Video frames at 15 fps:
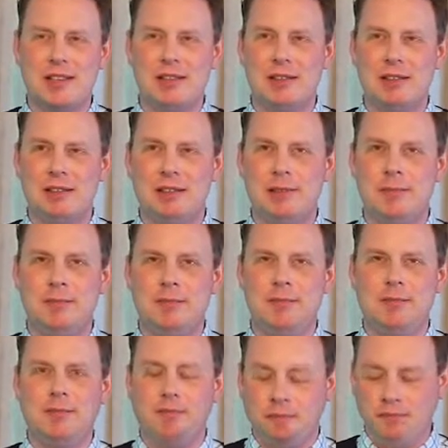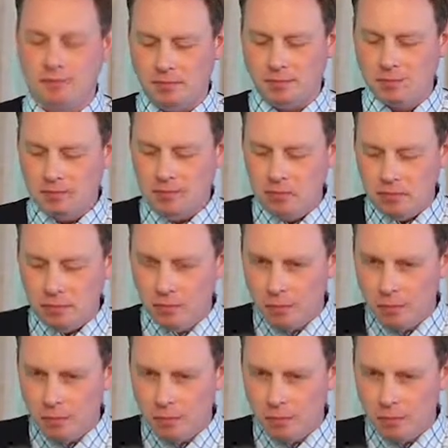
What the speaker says: bitter stuff, just FYI, this version